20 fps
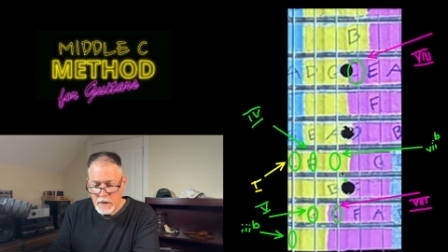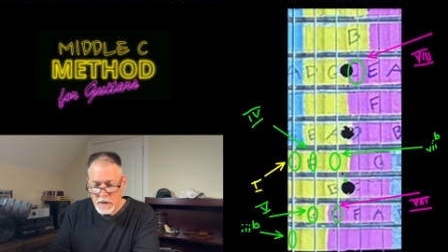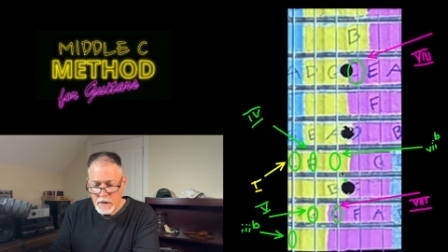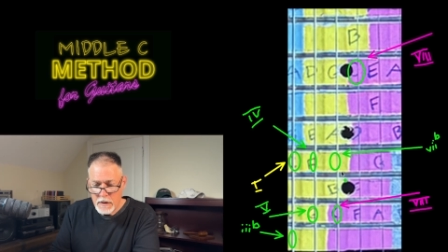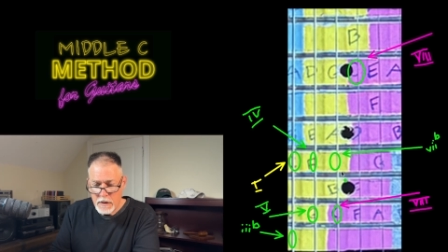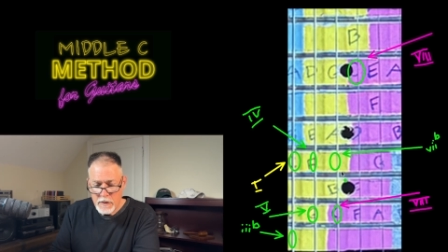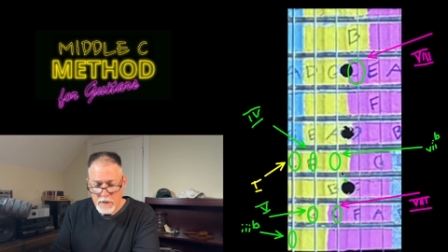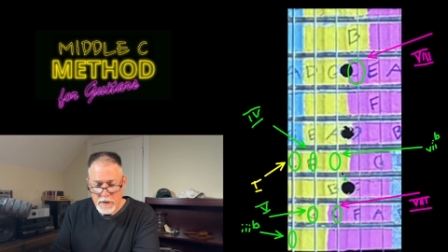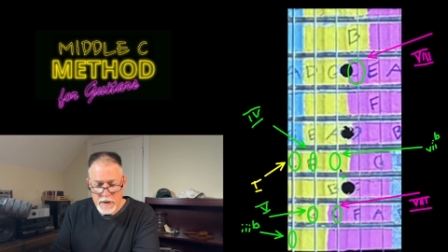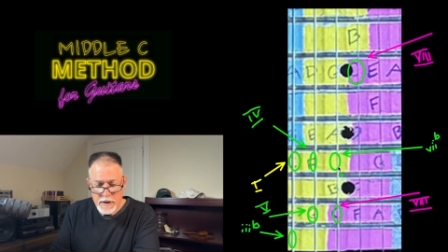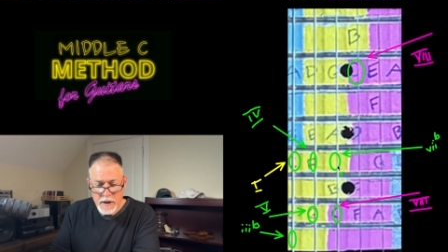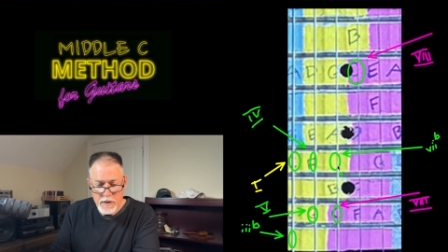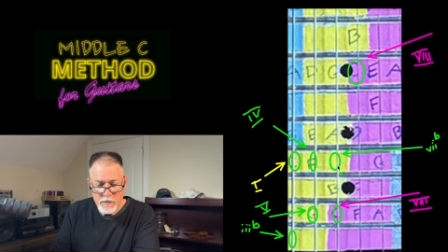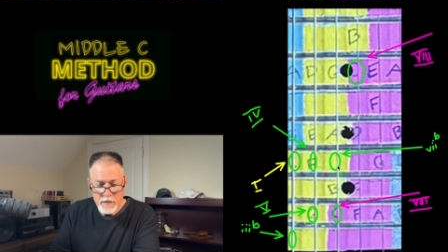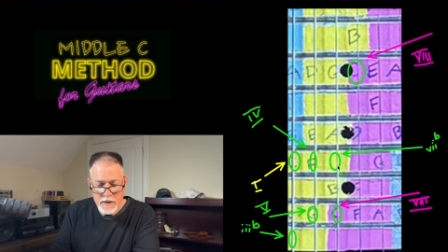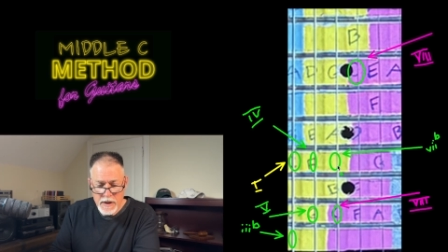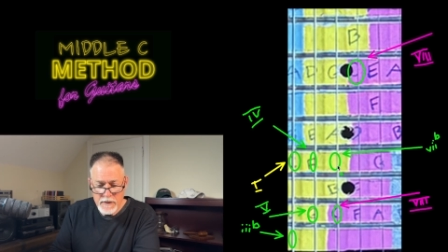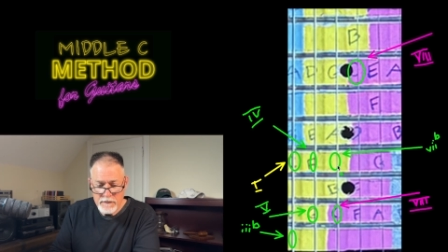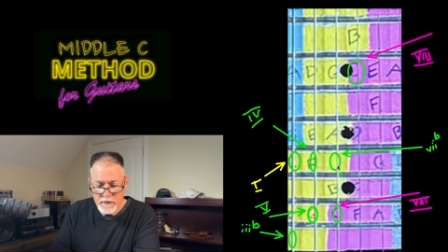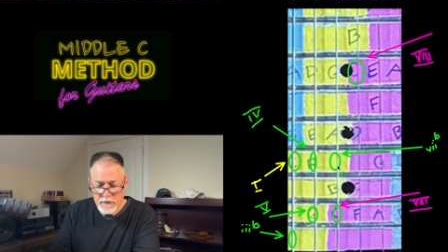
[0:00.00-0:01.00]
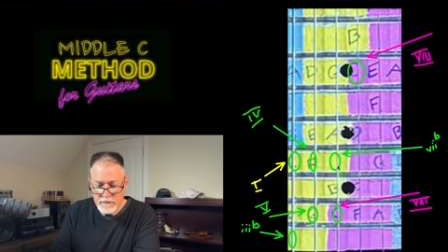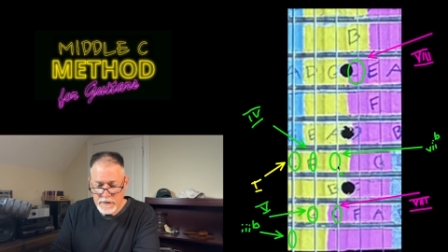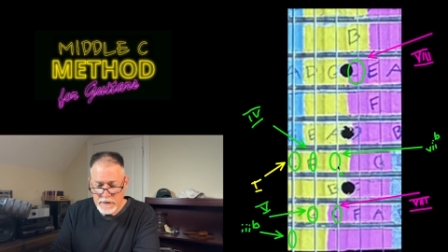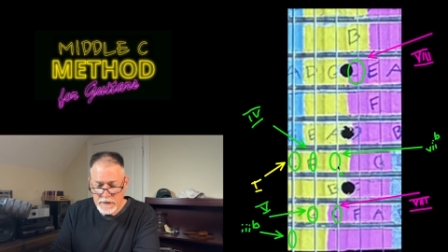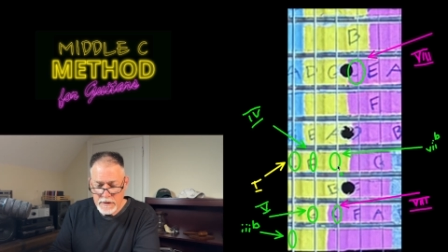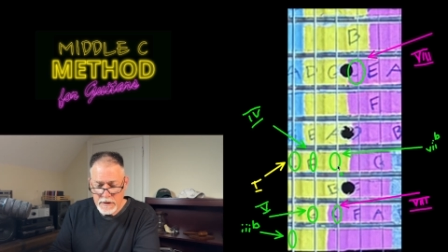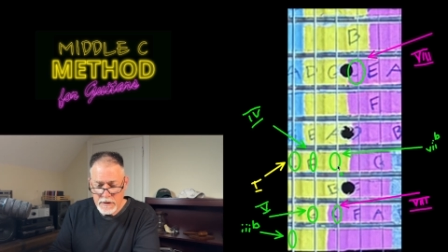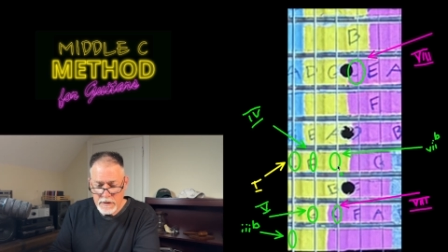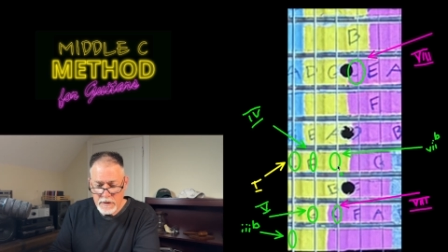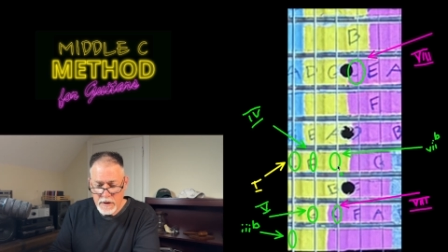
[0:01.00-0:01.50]
Okay, now we have
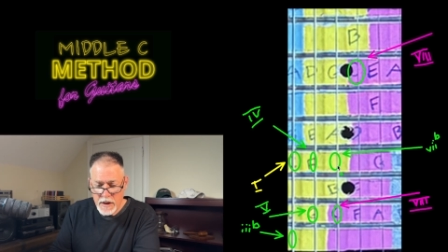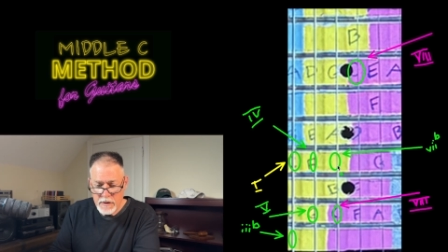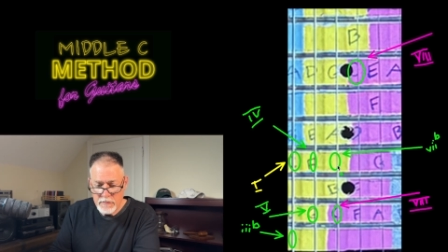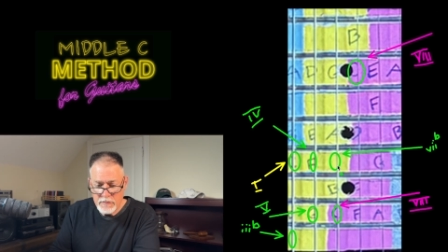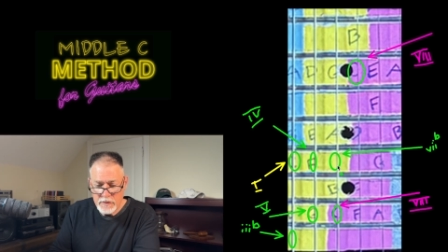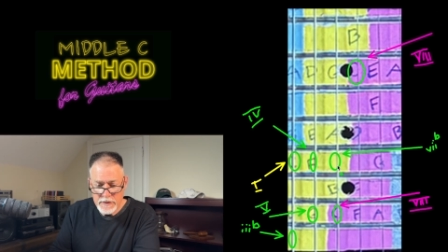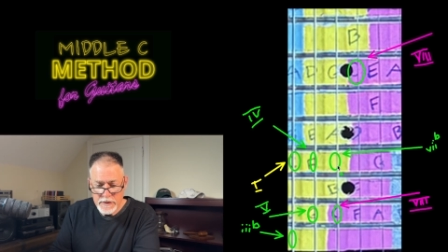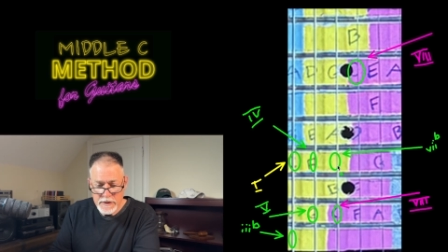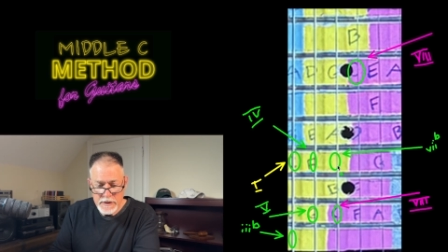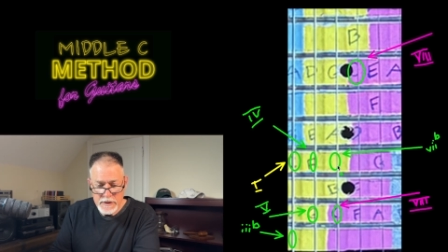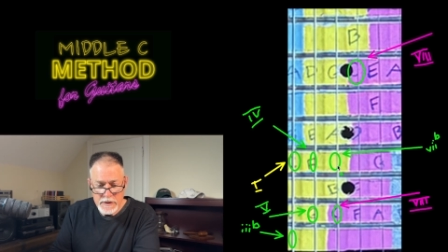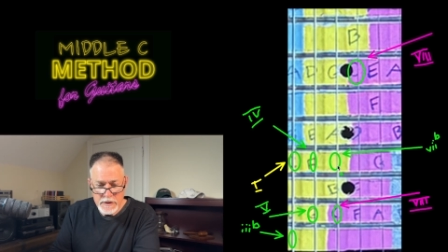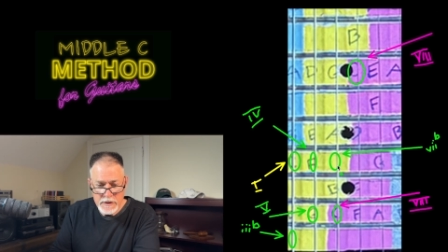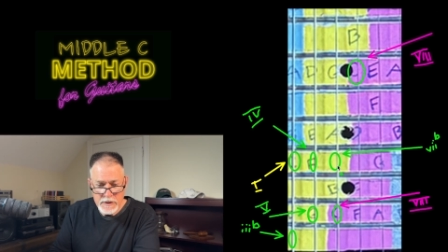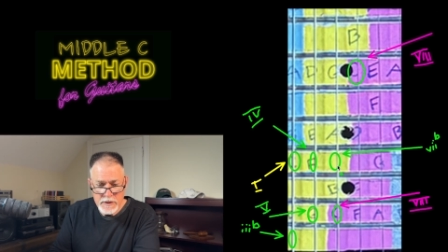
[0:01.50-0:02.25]
everything labeled again,